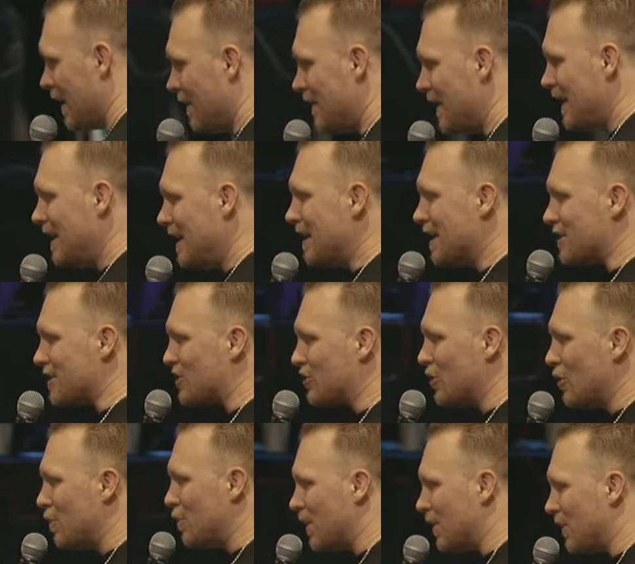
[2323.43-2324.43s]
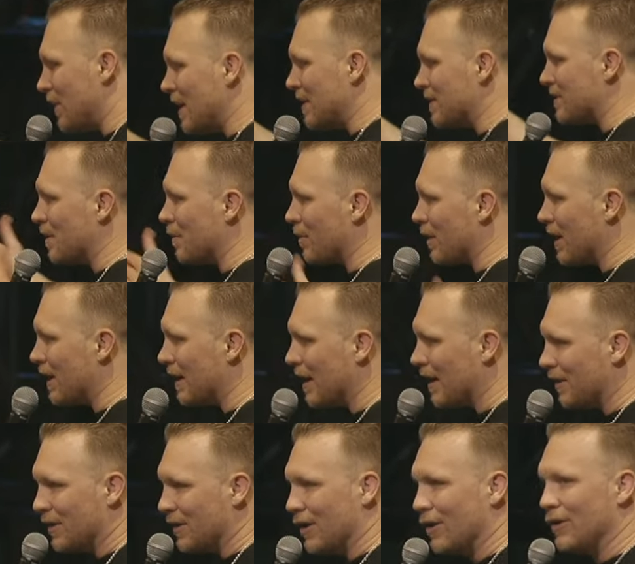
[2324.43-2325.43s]
And then he does stupid things to bring it
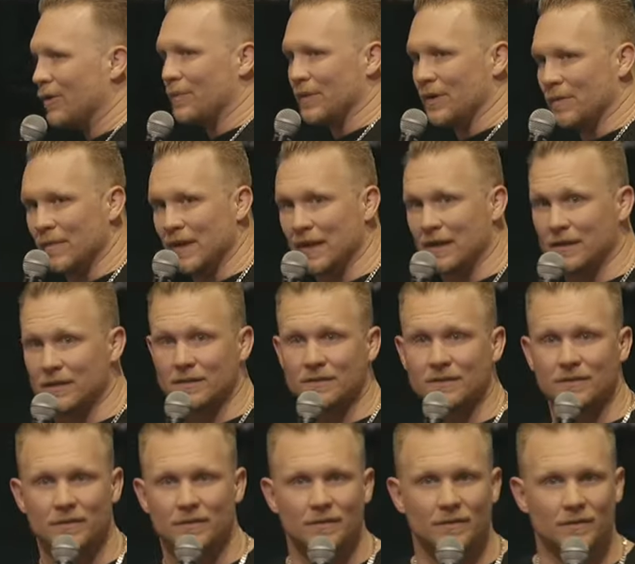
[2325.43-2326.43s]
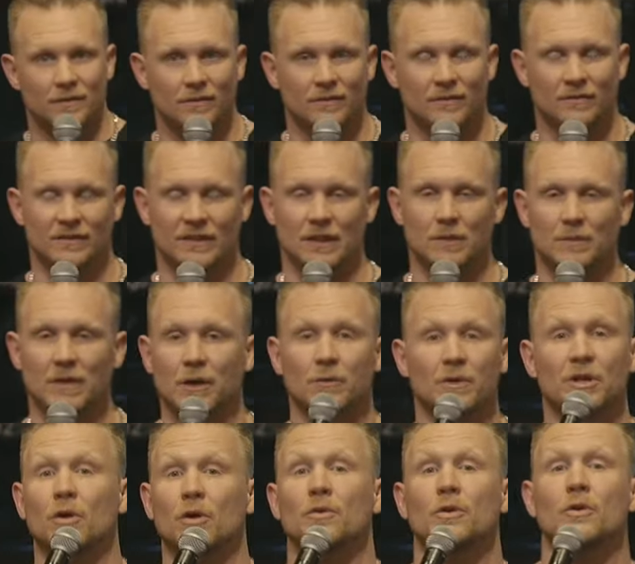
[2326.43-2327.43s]
out in the open and make us seem
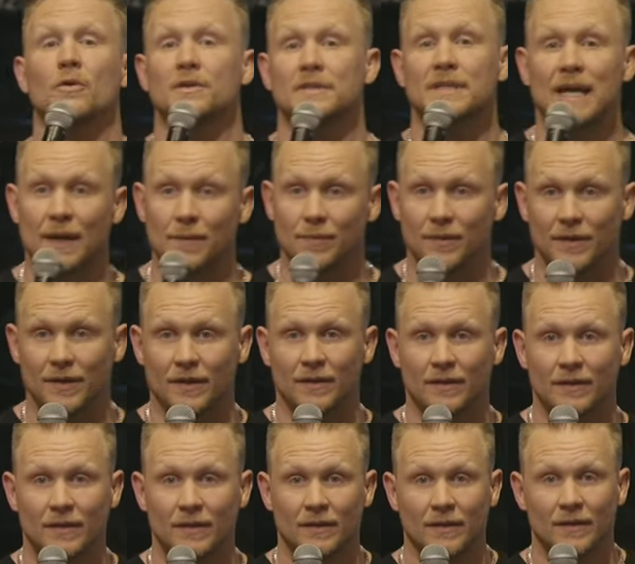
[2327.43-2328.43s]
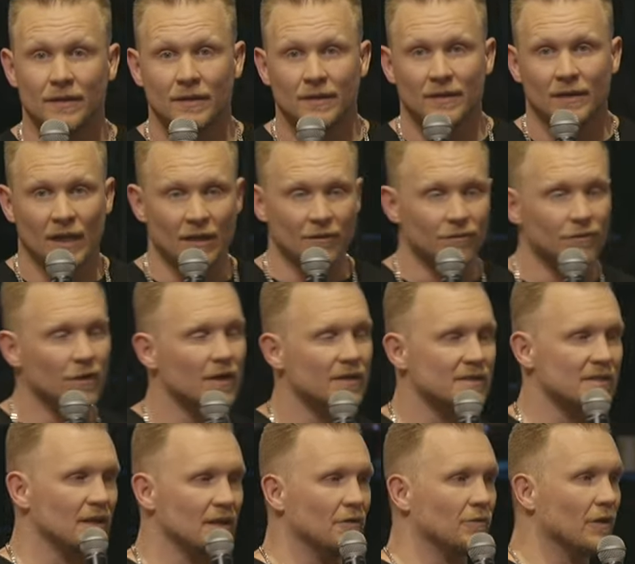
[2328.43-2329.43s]
like we don't know what's happening. He
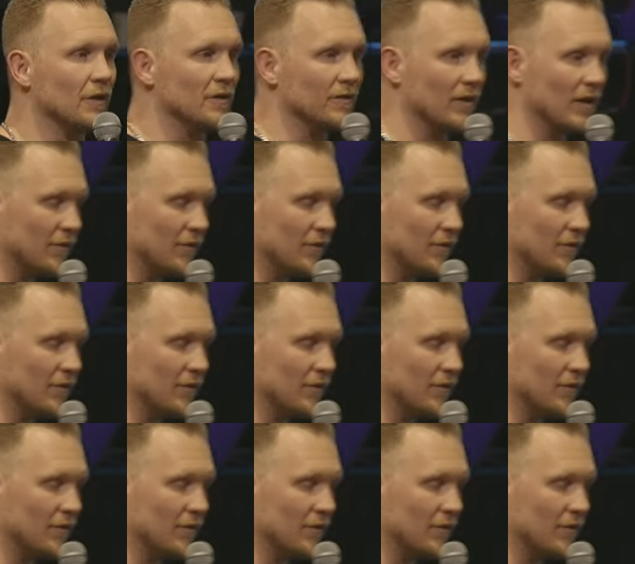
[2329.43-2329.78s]
flaunts it in front